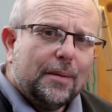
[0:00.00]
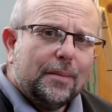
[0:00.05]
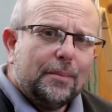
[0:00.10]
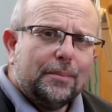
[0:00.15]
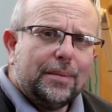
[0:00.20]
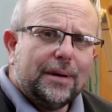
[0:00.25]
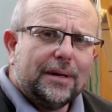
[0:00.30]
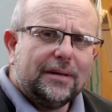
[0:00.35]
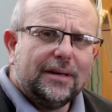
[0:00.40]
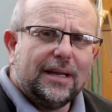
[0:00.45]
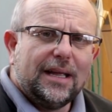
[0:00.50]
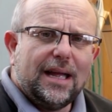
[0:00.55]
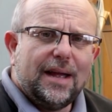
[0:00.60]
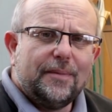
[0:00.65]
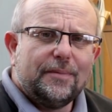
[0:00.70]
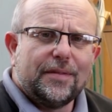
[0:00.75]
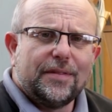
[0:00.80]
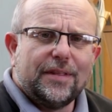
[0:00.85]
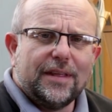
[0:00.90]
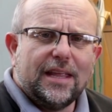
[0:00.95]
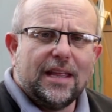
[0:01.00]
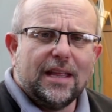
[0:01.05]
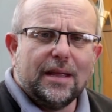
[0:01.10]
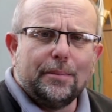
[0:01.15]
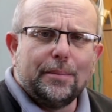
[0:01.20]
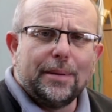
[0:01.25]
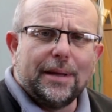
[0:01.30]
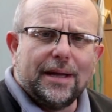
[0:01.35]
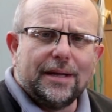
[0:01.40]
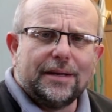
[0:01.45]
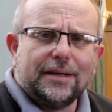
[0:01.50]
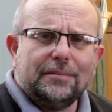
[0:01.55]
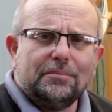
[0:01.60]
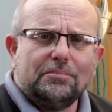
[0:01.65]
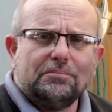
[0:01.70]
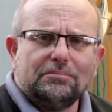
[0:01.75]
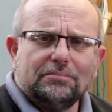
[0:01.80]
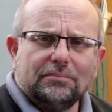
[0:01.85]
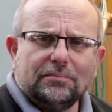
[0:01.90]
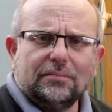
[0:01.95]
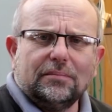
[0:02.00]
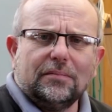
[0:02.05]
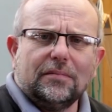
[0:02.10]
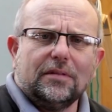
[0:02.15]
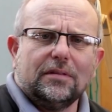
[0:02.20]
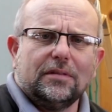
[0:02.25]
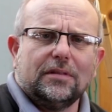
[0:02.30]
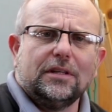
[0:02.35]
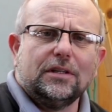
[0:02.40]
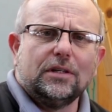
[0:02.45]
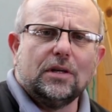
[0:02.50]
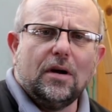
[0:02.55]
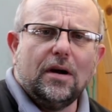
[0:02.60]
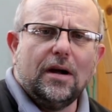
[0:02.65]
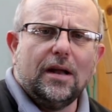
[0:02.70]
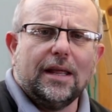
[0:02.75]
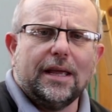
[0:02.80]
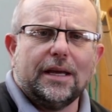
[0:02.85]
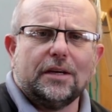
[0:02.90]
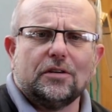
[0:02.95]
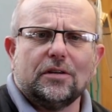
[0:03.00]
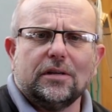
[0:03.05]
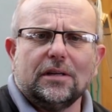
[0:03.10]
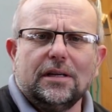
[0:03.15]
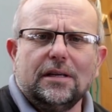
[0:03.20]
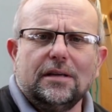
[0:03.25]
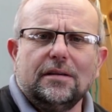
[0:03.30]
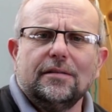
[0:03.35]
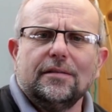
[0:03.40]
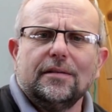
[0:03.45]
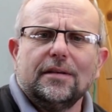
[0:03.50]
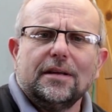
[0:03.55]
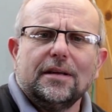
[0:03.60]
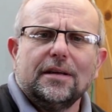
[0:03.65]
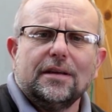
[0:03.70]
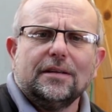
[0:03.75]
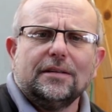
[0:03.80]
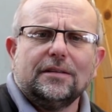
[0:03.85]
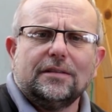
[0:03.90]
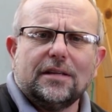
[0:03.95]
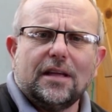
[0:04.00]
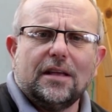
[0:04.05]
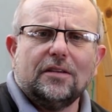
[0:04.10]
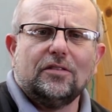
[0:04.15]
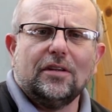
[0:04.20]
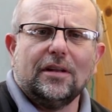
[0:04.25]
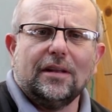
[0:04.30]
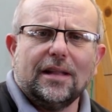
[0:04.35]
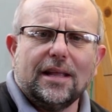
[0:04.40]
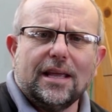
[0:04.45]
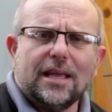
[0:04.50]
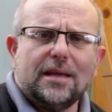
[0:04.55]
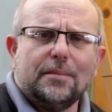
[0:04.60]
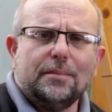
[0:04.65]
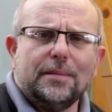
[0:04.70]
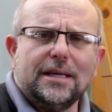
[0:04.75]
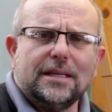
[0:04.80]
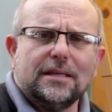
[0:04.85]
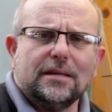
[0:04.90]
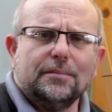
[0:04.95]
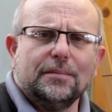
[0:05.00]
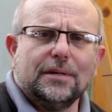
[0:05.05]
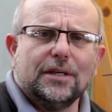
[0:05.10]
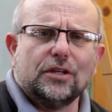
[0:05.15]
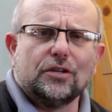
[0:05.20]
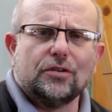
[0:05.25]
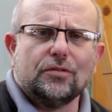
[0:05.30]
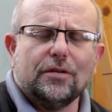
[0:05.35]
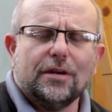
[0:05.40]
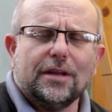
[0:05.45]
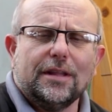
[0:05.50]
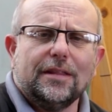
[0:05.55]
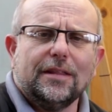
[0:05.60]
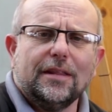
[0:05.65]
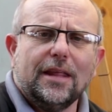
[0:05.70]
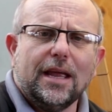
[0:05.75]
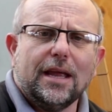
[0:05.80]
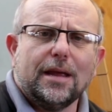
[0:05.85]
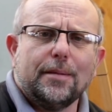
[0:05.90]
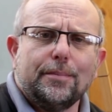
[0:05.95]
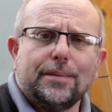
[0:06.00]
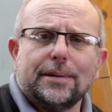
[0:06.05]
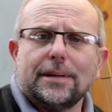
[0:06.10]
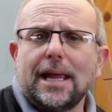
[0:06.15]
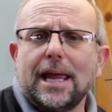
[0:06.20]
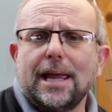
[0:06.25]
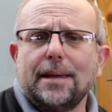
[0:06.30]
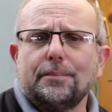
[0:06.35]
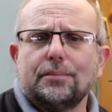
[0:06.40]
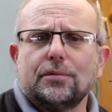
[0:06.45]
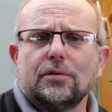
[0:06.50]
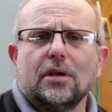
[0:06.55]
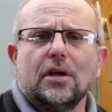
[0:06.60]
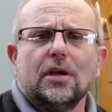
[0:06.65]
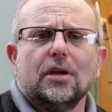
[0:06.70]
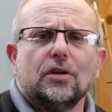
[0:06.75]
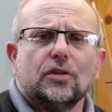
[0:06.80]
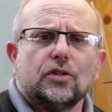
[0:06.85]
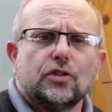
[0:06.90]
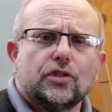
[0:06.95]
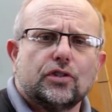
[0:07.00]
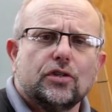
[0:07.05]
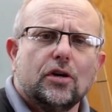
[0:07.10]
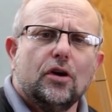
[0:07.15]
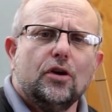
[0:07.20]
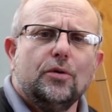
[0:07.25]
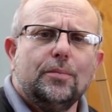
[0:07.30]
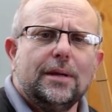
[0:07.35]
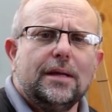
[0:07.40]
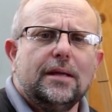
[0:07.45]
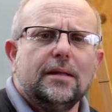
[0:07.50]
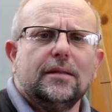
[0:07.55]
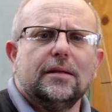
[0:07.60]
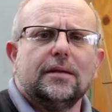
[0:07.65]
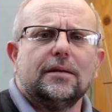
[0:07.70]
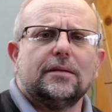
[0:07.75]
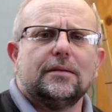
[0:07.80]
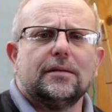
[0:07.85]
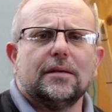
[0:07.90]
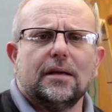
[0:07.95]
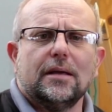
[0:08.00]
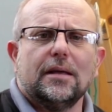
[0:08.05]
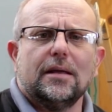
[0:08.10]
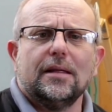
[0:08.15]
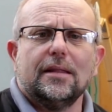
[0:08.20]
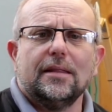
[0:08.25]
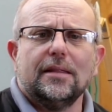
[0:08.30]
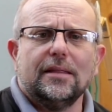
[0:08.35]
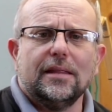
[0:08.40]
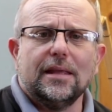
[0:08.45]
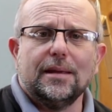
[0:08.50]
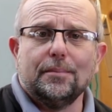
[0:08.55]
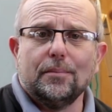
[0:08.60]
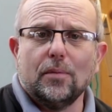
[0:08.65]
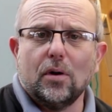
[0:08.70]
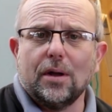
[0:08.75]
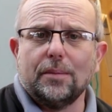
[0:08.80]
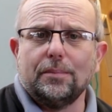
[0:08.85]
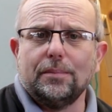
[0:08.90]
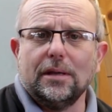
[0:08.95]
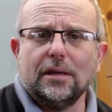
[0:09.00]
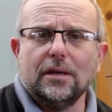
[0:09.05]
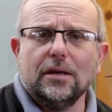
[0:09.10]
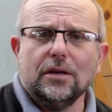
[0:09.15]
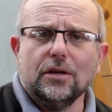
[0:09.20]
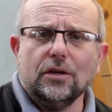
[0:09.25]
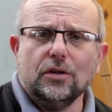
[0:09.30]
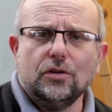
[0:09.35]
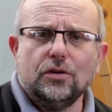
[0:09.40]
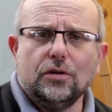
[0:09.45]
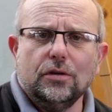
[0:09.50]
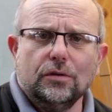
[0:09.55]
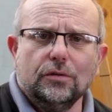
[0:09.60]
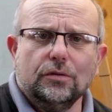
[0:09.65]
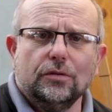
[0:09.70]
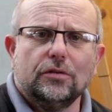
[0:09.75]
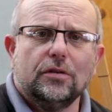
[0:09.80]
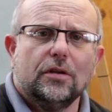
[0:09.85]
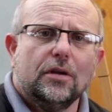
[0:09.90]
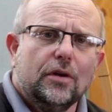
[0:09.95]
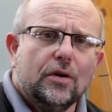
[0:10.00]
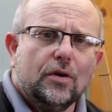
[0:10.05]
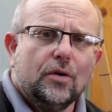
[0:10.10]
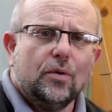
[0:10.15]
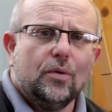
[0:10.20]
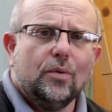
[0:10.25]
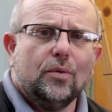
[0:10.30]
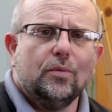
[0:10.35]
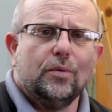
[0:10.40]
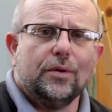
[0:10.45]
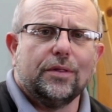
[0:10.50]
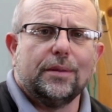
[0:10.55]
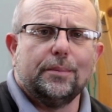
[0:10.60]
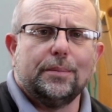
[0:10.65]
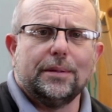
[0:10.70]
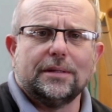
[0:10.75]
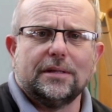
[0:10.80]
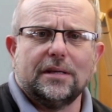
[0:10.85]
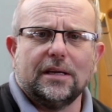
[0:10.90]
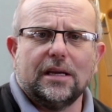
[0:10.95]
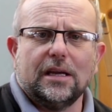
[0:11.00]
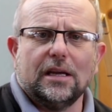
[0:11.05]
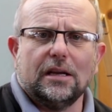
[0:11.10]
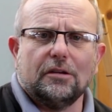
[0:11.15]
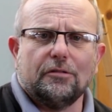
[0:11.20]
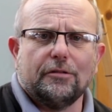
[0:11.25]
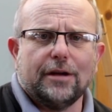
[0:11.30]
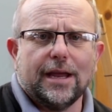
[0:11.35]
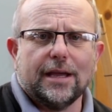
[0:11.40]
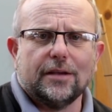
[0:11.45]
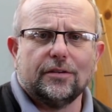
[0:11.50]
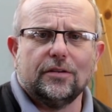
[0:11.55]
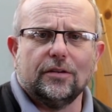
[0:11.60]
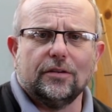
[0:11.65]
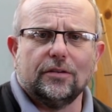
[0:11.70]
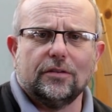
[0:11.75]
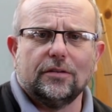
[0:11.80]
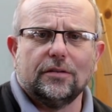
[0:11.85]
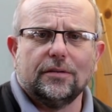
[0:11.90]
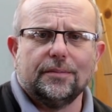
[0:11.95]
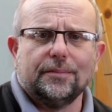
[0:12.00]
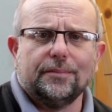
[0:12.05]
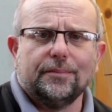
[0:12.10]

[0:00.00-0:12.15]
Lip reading: But after thinking about it, the dial actually does allow me to measure it, and that could perhaps show me that there might be issues with the particular axis.